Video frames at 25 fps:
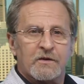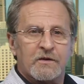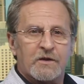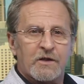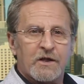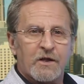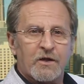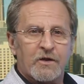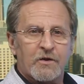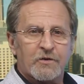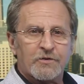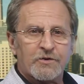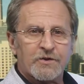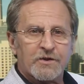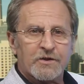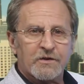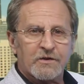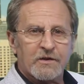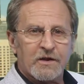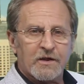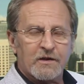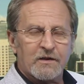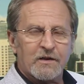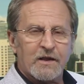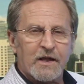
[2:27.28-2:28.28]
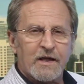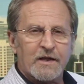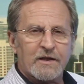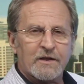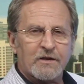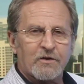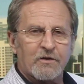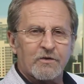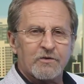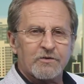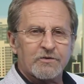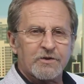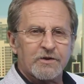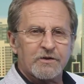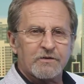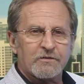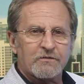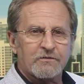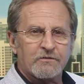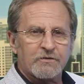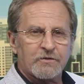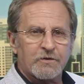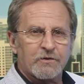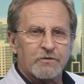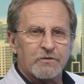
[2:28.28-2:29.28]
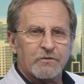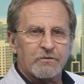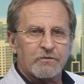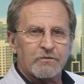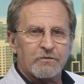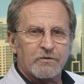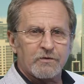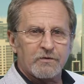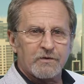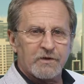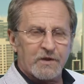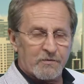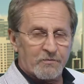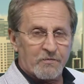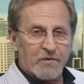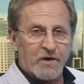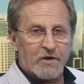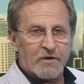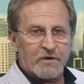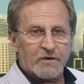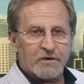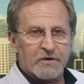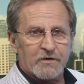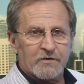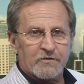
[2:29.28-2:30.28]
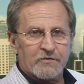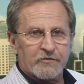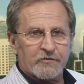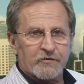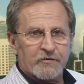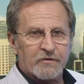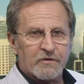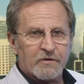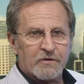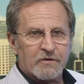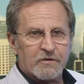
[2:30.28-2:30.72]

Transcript: the ocean, the Atlantic Ocean, to the Americas,